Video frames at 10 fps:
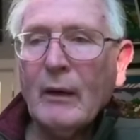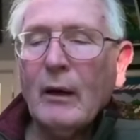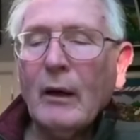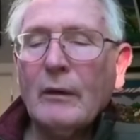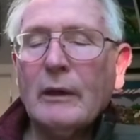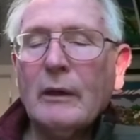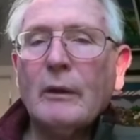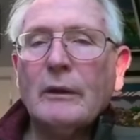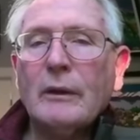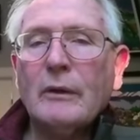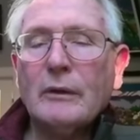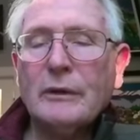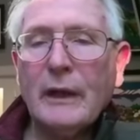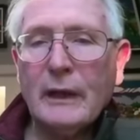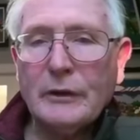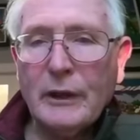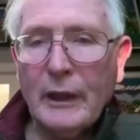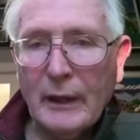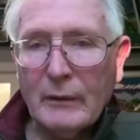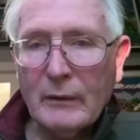All that you want to do is to
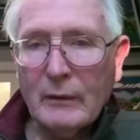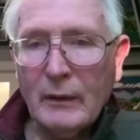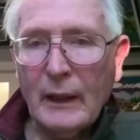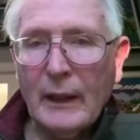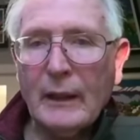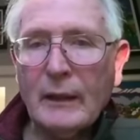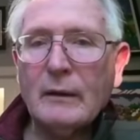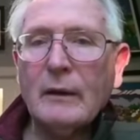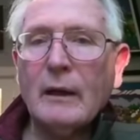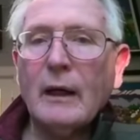educate and